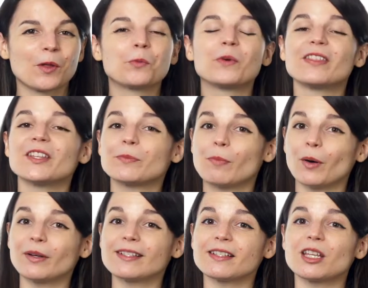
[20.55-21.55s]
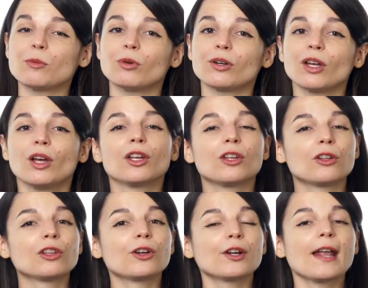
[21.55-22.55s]
With this bonus ebook,
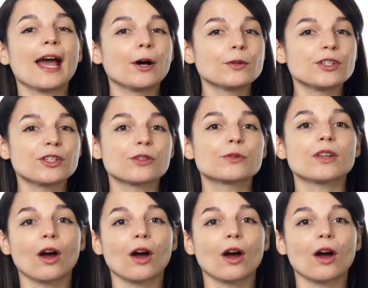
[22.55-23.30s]
you'll learn how to use